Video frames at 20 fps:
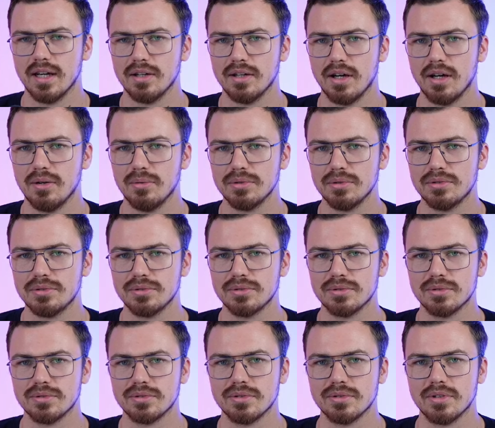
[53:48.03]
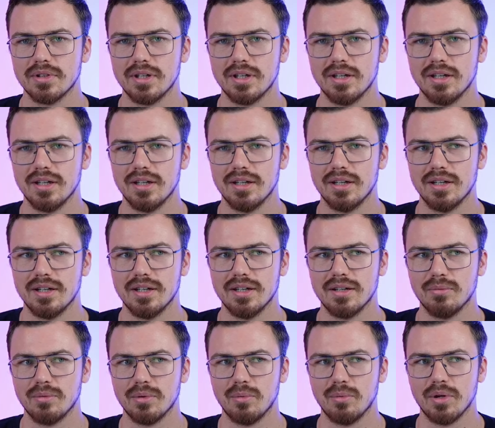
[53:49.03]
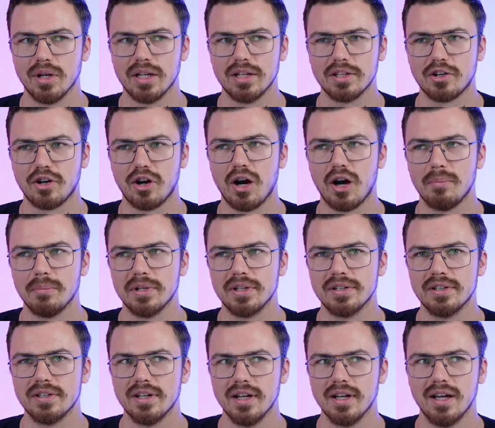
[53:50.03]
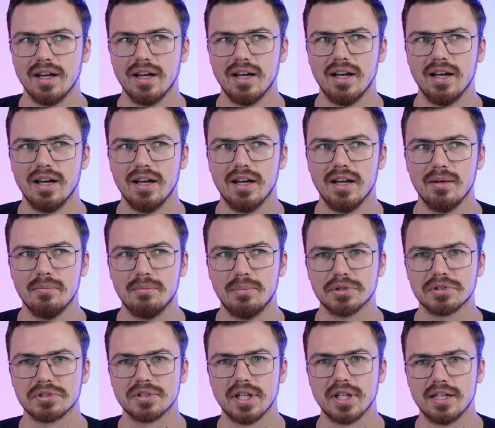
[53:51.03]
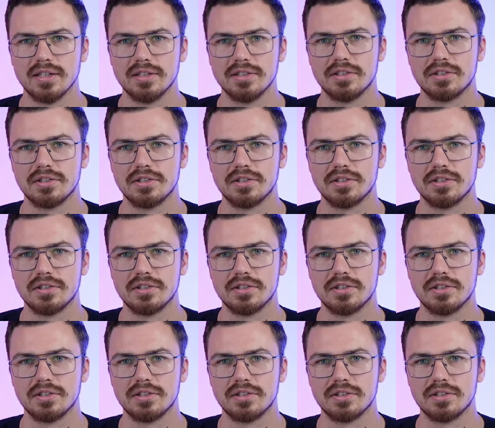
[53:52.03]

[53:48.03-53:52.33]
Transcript: How would you? What are the common personality